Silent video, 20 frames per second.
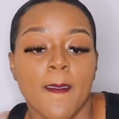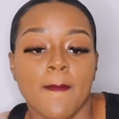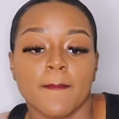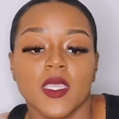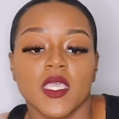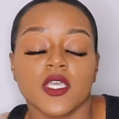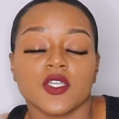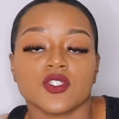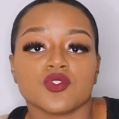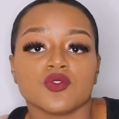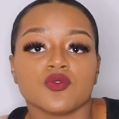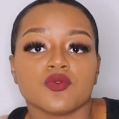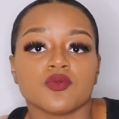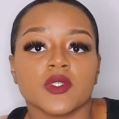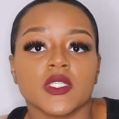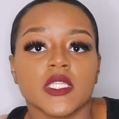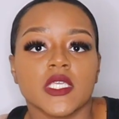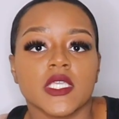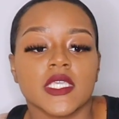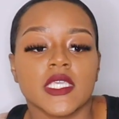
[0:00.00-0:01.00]
because you
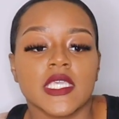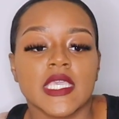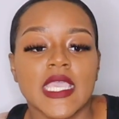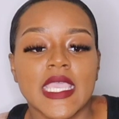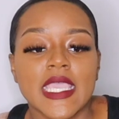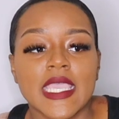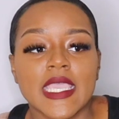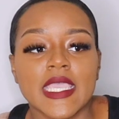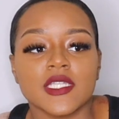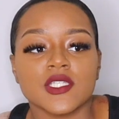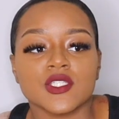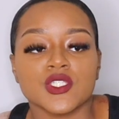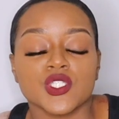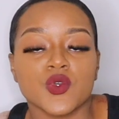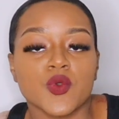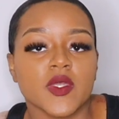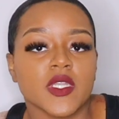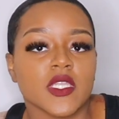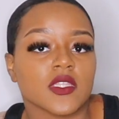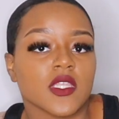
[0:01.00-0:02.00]
really can't
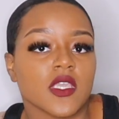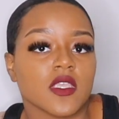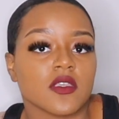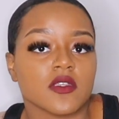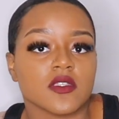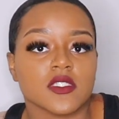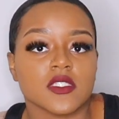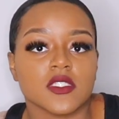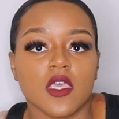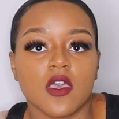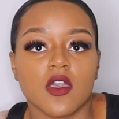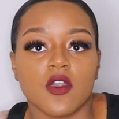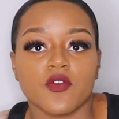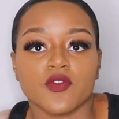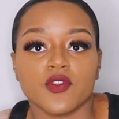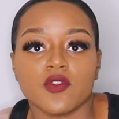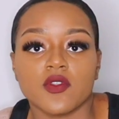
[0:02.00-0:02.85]
do anything yourself.